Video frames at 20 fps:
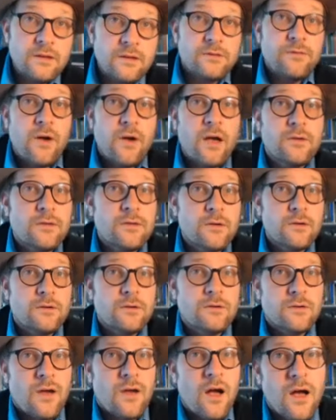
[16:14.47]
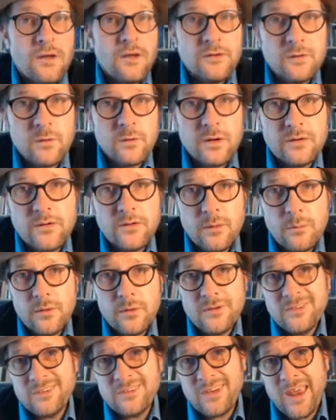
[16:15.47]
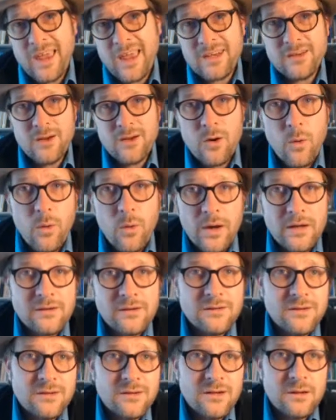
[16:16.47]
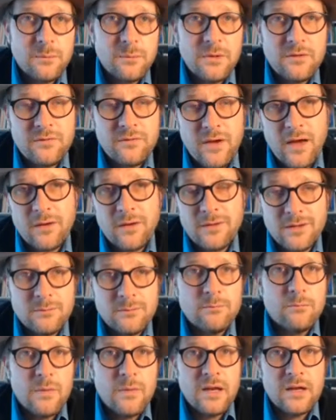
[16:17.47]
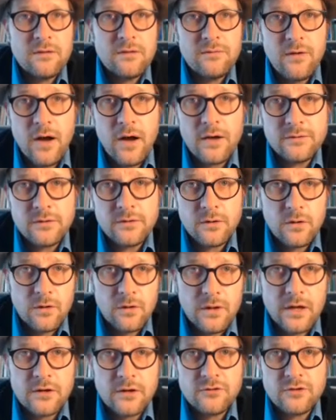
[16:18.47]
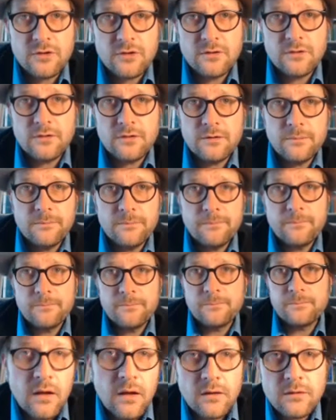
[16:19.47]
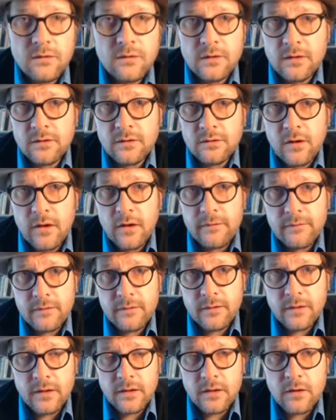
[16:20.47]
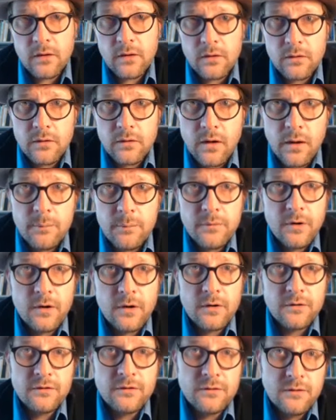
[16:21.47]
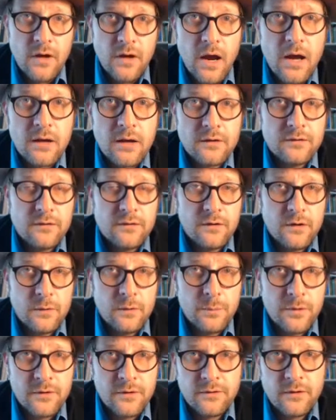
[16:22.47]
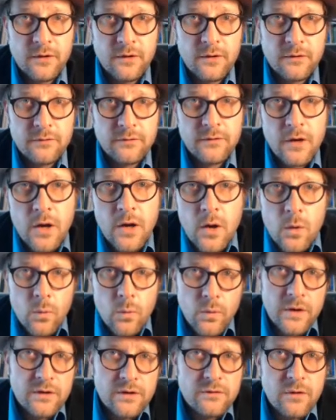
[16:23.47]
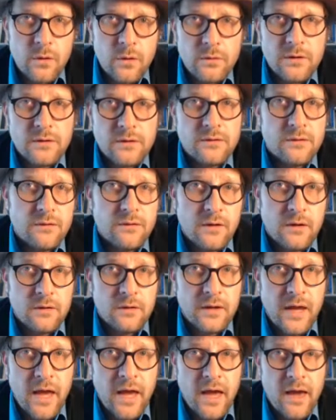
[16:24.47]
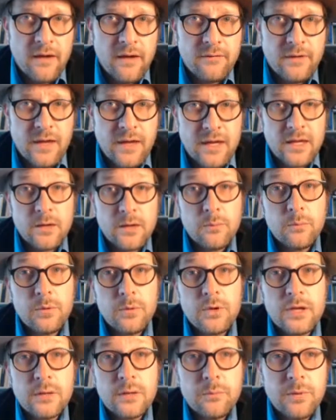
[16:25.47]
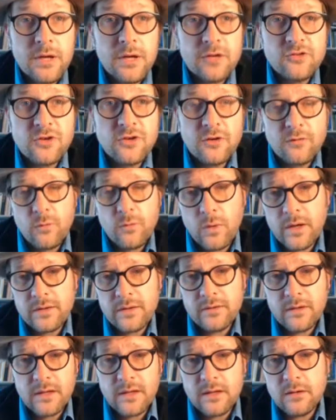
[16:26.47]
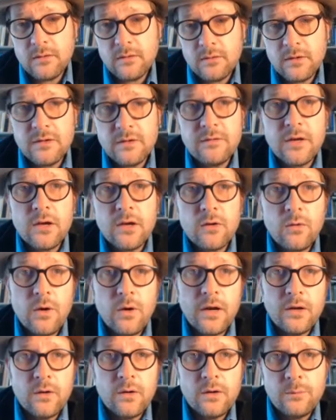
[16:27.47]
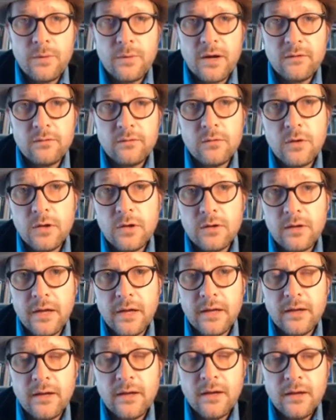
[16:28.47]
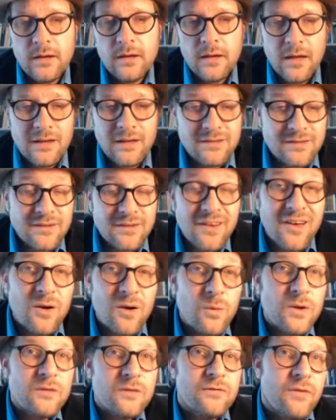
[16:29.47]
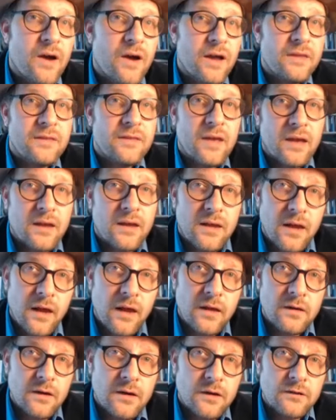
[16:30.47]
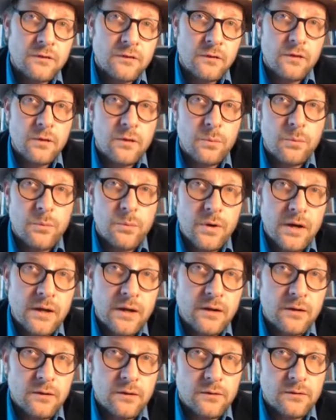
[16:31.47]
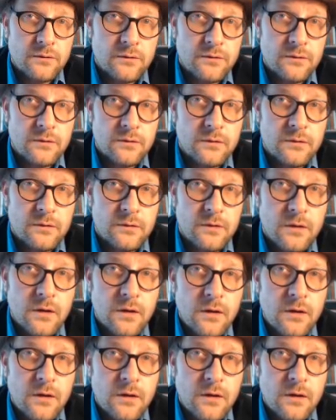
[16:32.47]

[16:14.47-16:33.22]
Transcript: These fossils also resemble stacked coins and can be found in many fossil collections. Because it is often the columnar stalks that are preserved, we don't necessarily have a complete picture of what the living crinoid might have looked like until we find that calyx or the brachials.